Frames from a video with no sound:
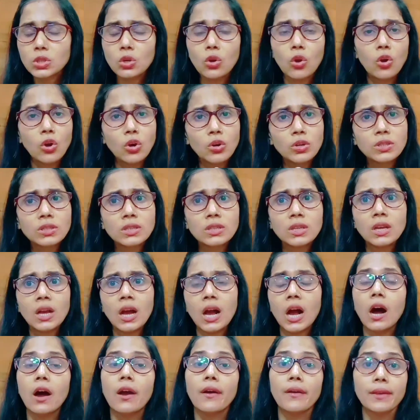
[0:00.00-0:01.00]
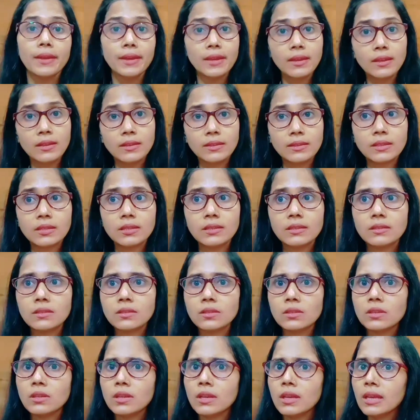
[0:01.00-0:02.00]
or our health.
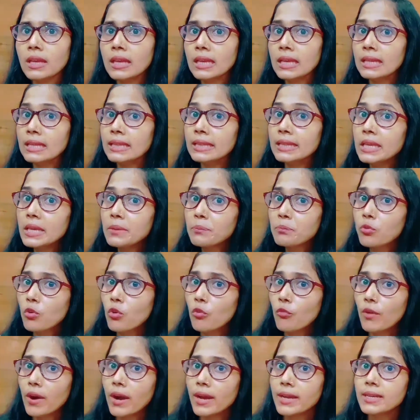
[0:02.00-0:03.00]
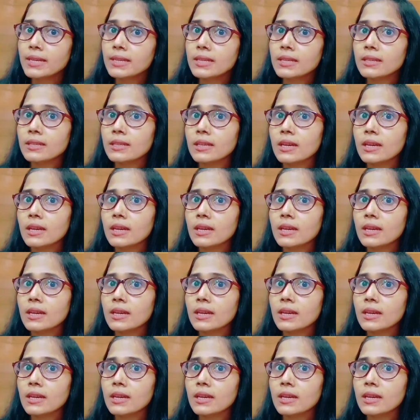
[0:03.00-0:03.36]
They provide